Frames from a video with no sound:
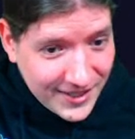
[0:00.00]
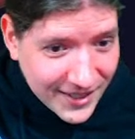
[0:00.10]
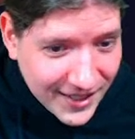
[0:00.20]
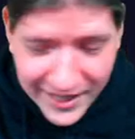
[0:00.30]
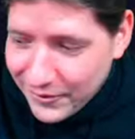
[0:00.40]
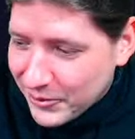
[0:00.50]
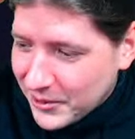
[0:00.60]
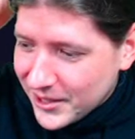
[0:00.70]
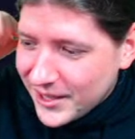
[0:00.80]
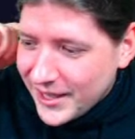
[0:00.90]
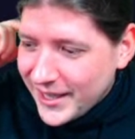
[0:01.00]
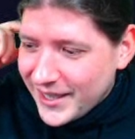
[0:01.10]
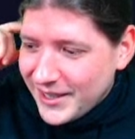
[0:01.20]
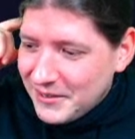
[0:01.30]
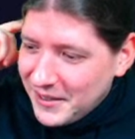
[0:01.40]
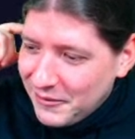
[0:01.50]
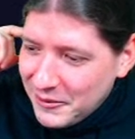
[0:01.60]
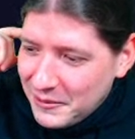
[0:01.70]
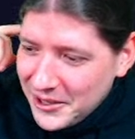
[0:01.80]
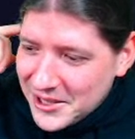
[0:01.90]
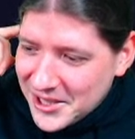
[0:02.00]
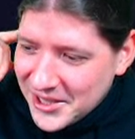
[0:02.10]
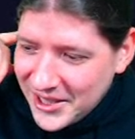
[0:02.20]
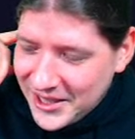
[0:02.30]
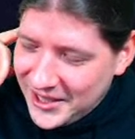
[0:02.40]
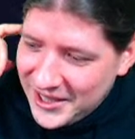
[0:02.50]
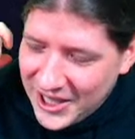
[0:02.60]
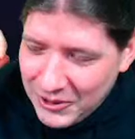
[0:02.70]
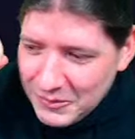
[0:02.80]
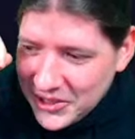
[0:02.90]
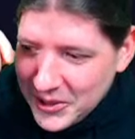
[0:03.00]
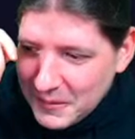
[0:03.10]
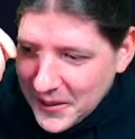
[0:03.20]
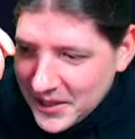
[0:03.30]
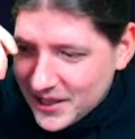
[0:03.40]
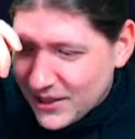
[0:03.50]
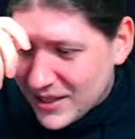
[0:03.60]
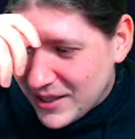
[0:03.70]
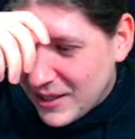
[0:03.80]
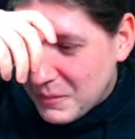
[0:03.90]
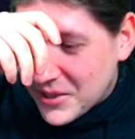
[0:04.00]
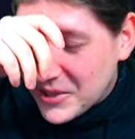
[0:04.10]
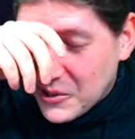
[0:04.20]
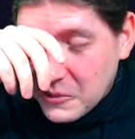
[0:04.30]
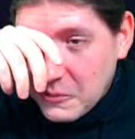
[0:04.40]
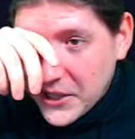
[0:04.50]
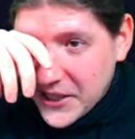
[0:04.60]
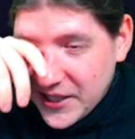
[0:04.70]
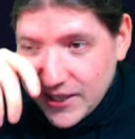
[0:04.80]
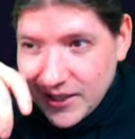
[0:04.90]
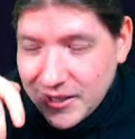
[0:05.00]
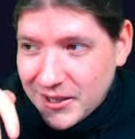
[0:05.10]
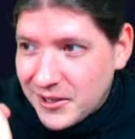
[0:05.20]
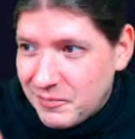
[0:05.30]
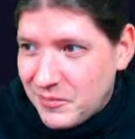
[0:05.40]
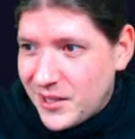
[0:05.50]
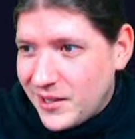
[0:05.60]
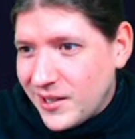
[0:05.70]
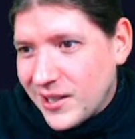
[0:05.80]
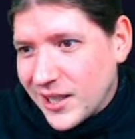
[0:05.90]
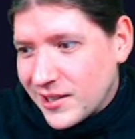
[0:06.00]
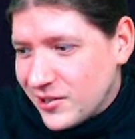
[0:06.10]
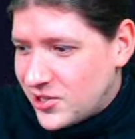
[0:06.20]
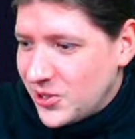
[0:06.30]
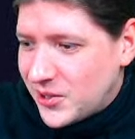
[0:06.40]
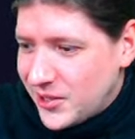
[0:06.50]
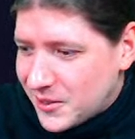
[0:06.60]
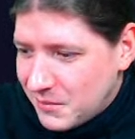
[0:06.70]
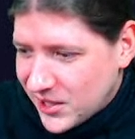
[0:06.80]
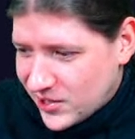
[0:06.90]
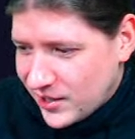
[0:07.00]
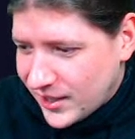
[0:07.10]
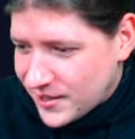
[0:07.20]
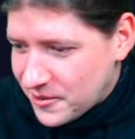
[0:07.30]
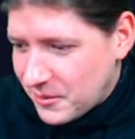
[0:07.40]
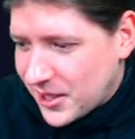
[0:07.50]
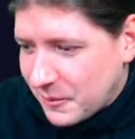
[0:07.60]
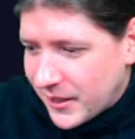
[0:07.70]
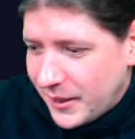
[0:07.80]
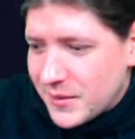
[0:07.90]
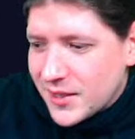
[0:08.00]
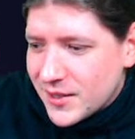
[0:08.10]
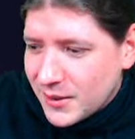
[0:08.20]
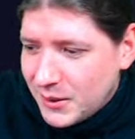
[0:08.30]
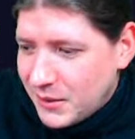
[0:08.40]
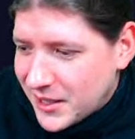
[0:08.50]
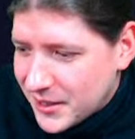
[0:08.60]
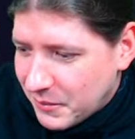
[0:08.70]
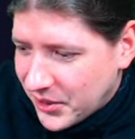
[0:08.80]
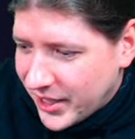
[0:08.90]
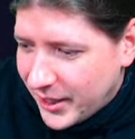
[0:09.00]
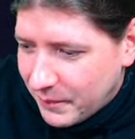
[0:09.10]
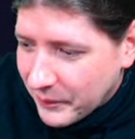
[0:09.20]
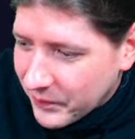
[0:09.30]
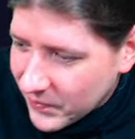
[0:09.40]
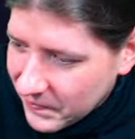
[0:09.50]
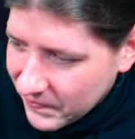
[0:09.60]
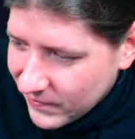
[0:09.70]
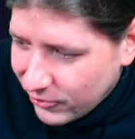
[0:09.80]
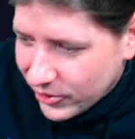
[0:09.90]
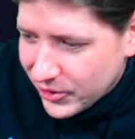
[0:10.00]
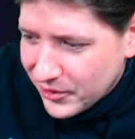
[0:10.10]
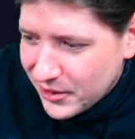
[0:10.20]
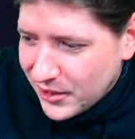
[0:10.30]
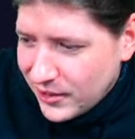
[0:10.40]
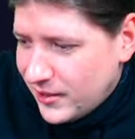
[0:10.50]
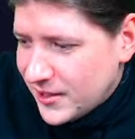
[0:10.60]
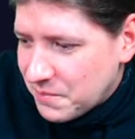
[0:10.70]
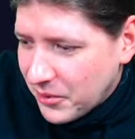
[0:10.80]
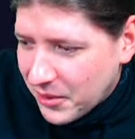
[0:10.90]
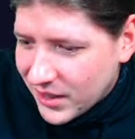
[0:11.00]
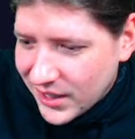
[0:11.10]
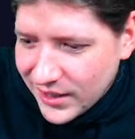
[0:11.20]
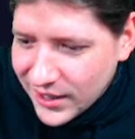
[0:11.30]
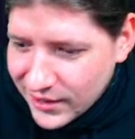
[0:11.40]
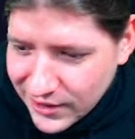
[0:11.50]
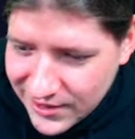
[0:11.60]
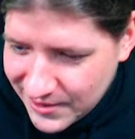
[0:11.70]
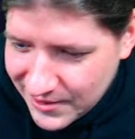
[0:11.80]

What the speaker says: Have you watched, like, if you watched How I Met Your Mother, there's an episode where, like, the joke is Marshall likes to make up games, and so he makes up a game for Lily's birthday, and it's